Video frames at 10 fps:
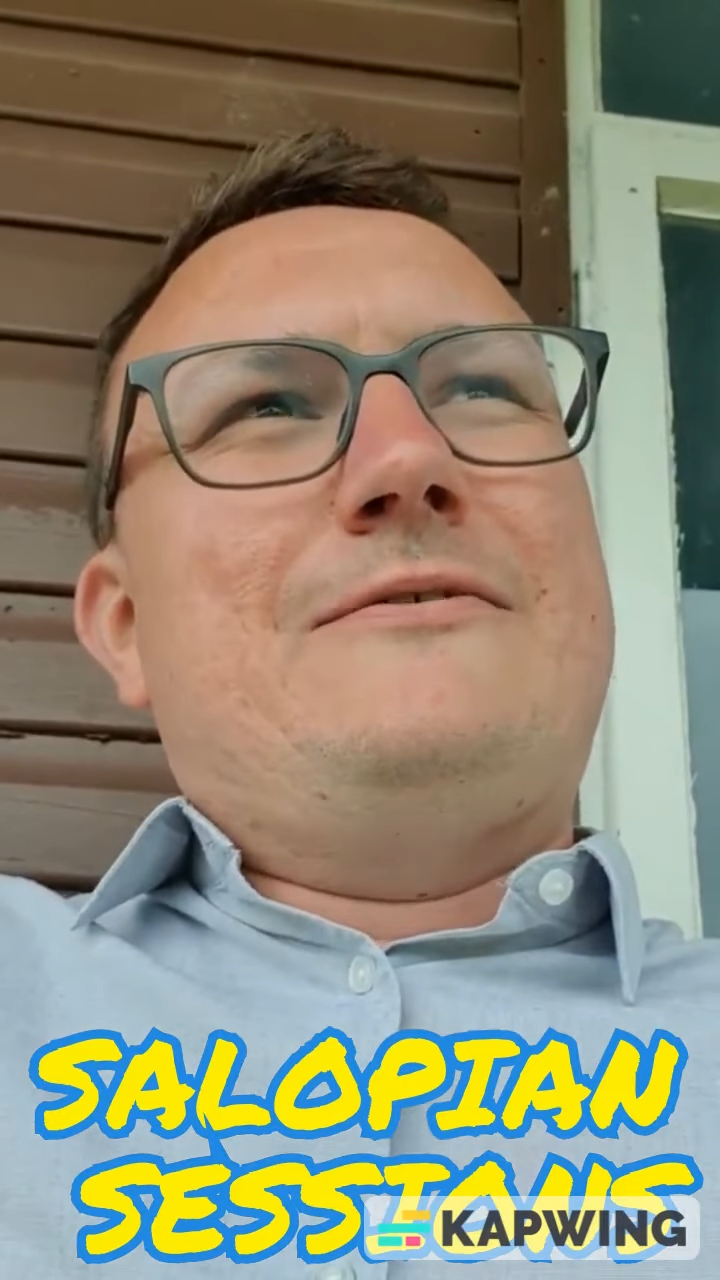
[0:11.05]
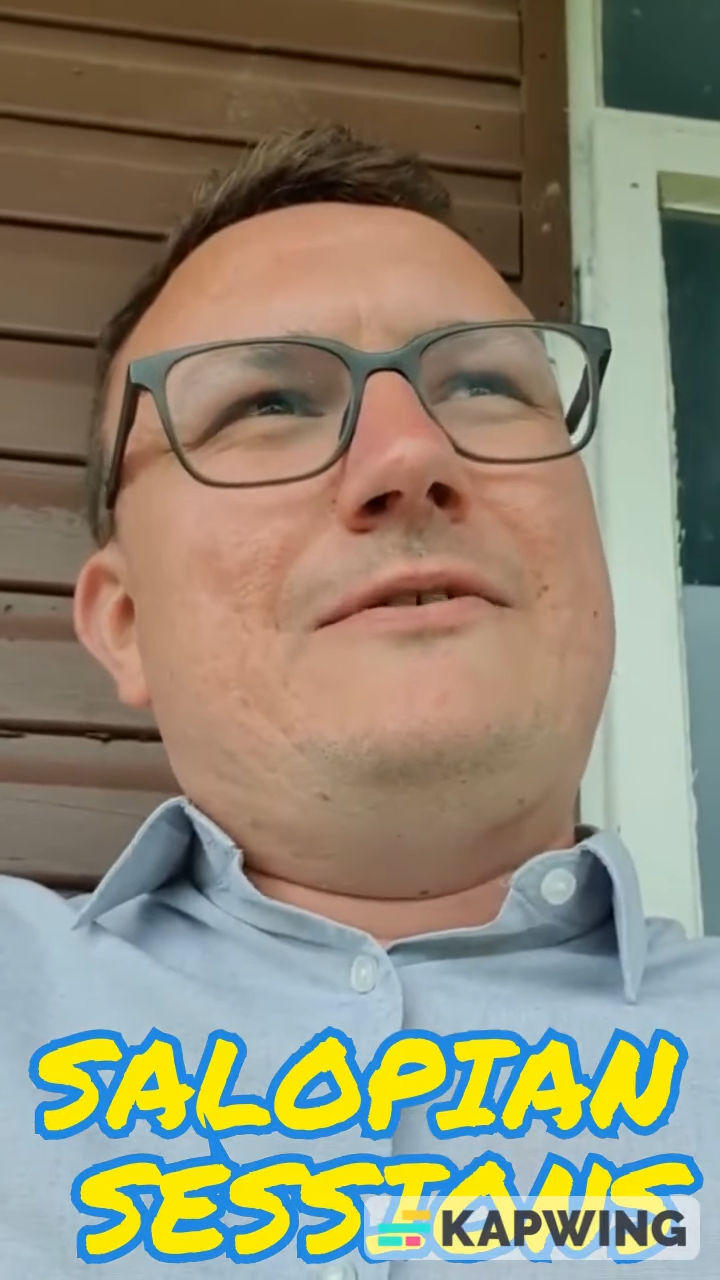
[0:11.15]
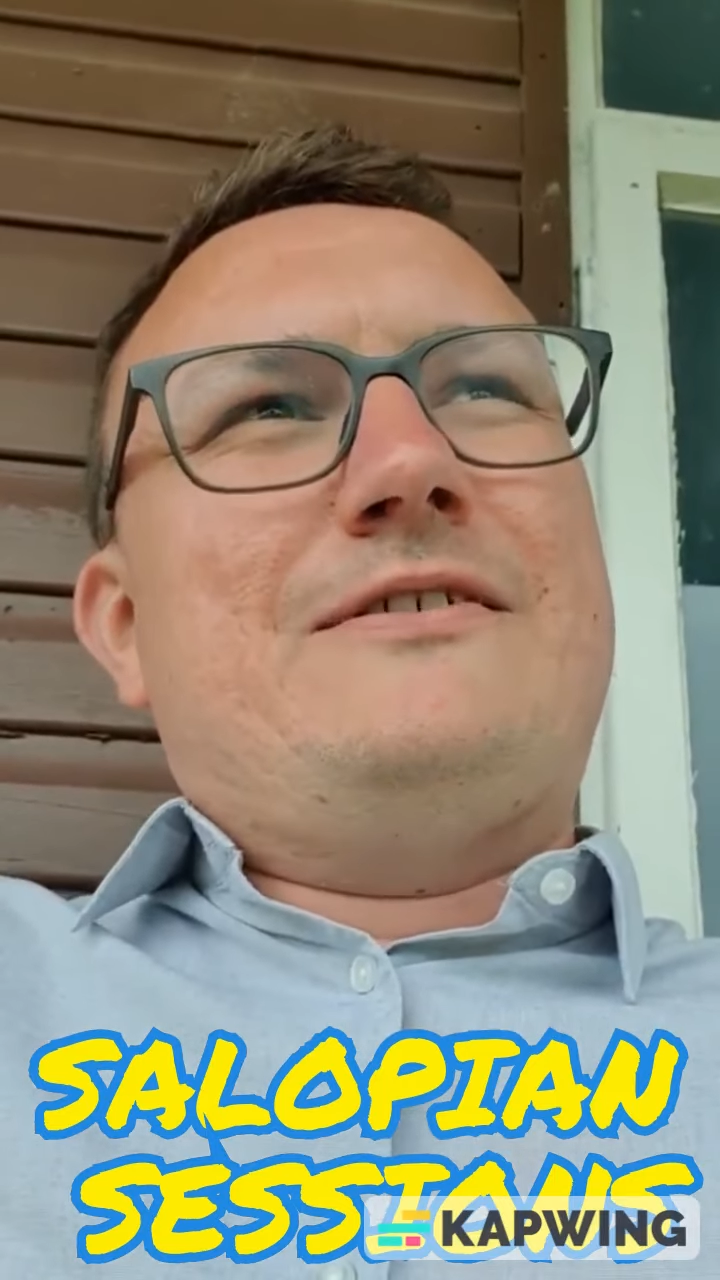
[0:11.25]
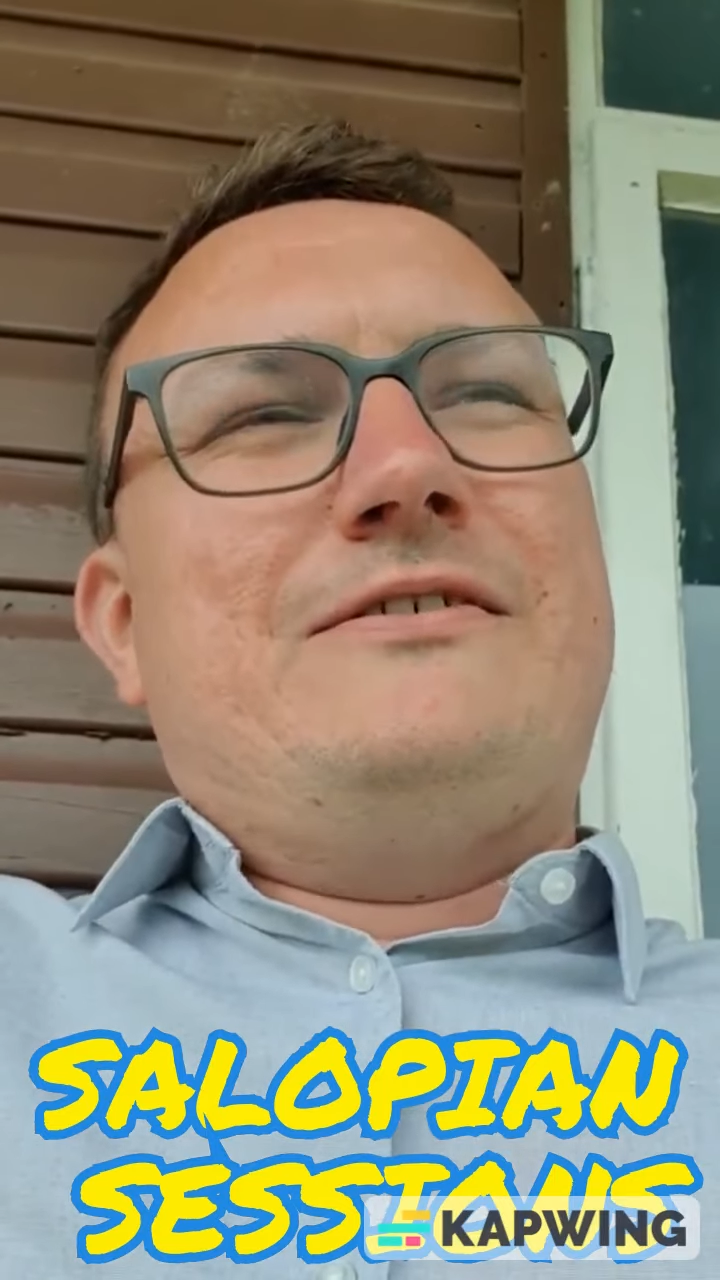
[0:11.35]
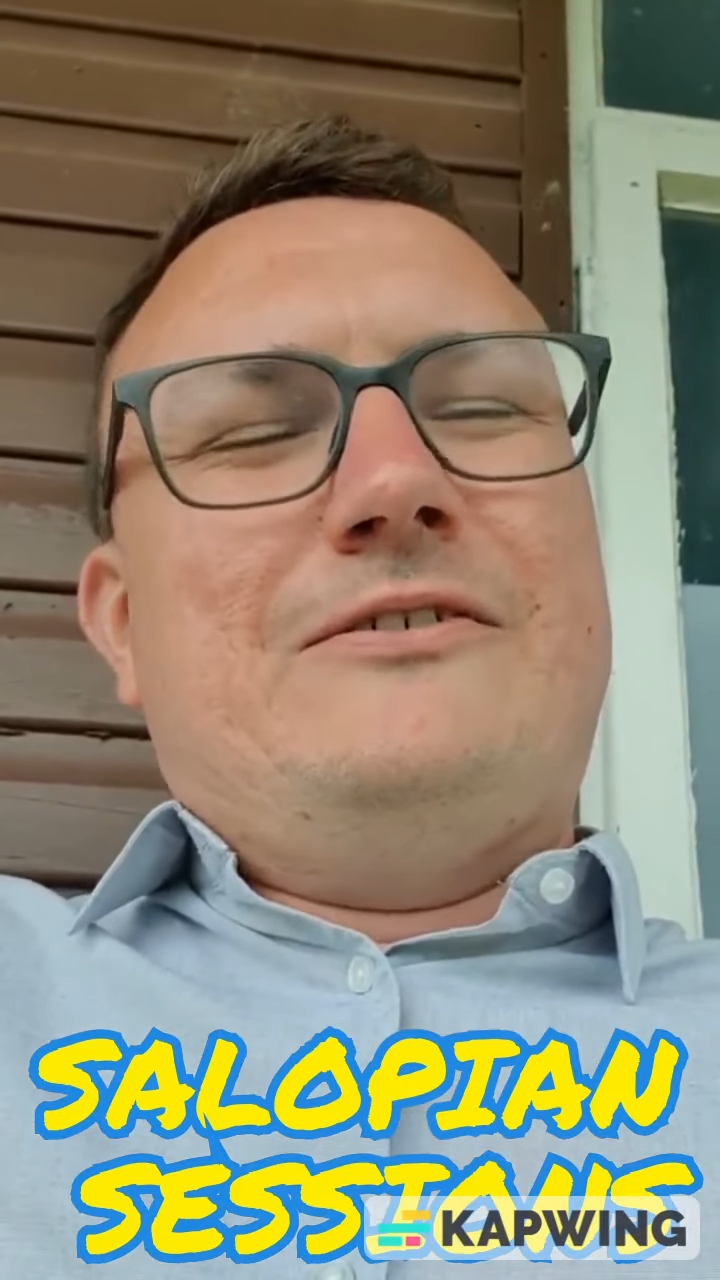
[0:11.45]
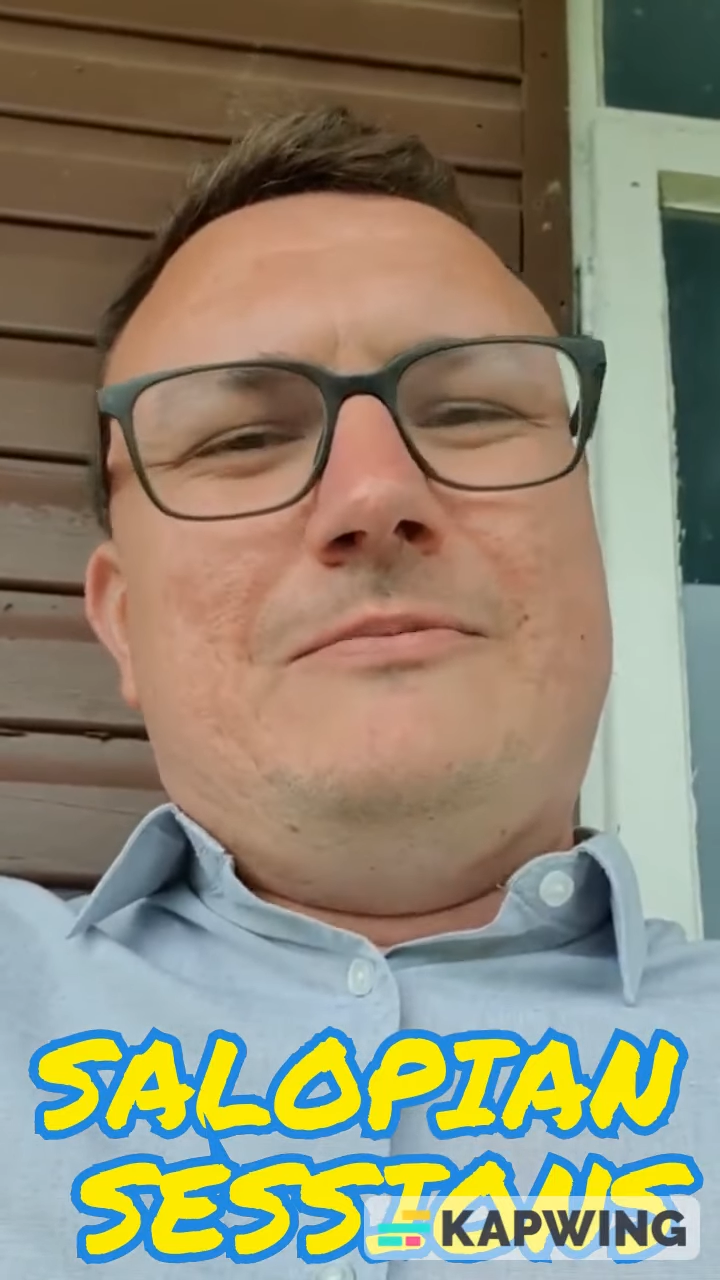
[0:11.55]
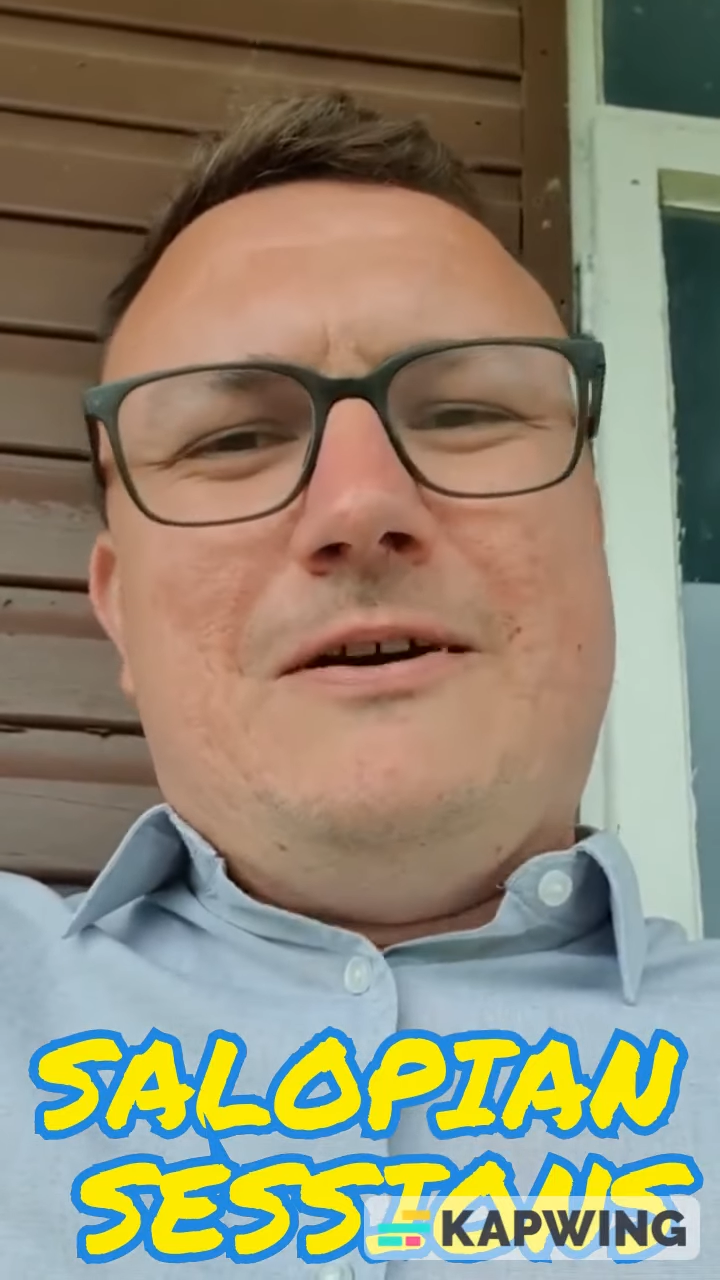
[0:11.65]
of questions